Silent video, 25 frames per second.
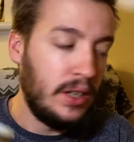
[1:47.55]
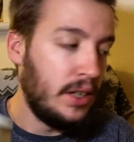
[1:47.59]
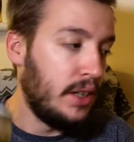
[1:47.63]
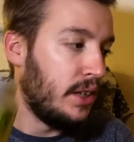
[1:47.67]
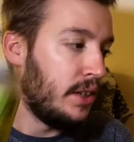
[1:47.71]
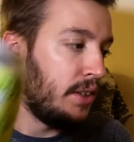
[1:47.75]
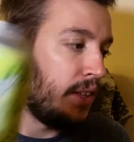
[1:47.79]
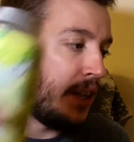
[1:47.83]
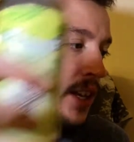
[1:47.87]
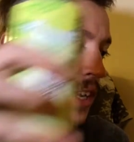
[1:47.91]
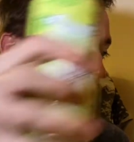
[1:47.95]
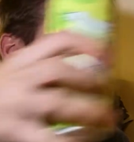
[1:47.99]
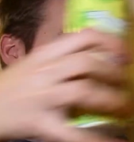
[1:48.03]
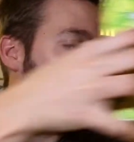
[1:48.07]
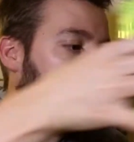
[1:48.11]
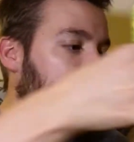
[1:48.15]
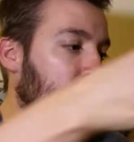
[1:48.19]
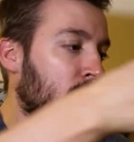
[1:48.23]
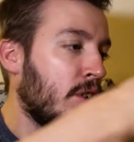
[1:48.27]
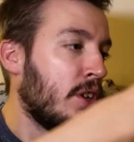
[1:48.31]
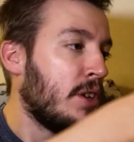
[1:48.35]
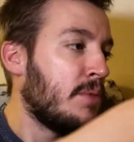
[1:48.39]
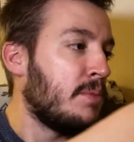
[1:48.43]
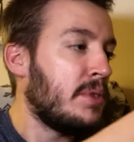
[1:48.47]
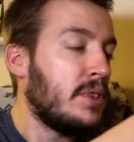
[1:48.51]
that they use
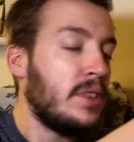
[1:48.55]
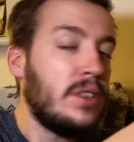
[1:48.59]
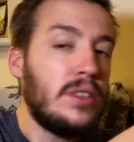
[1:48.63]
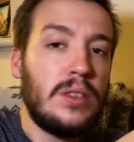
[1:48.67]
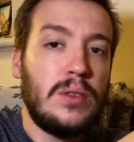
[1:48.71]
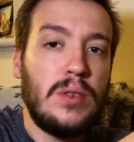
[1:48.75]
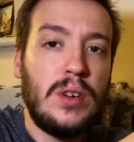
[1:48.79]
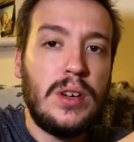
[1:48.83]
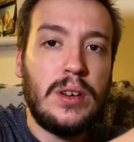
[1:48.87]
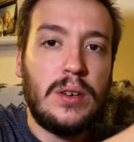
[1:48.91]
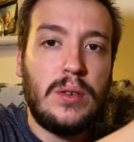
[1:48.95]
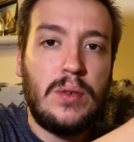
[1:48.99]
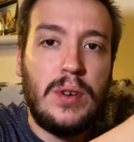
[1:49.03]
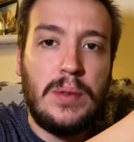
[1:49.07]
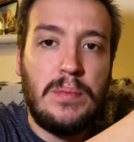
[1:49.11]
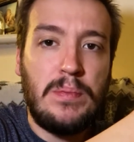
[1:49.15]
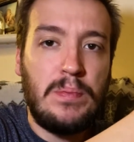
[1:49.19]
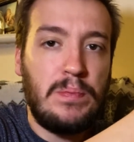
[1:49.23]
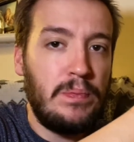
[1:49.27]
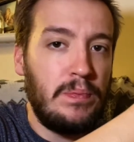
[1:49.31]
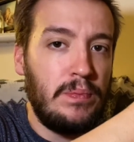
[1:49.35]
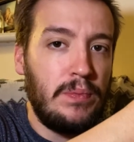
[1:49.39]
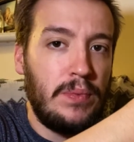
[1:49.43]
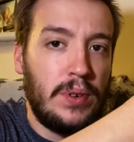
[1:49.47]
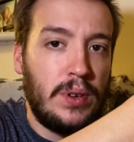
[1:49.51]
for it. So it's quite
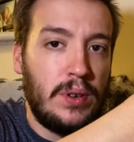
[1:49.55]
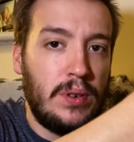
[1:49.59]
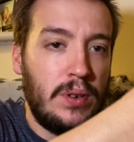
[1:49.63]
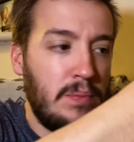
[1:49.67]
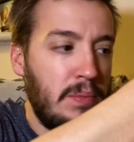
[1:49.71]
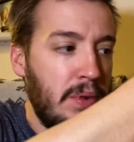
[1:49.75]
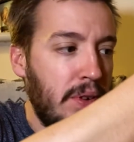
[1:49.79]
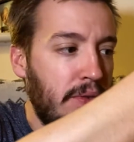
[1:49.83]
a bit of a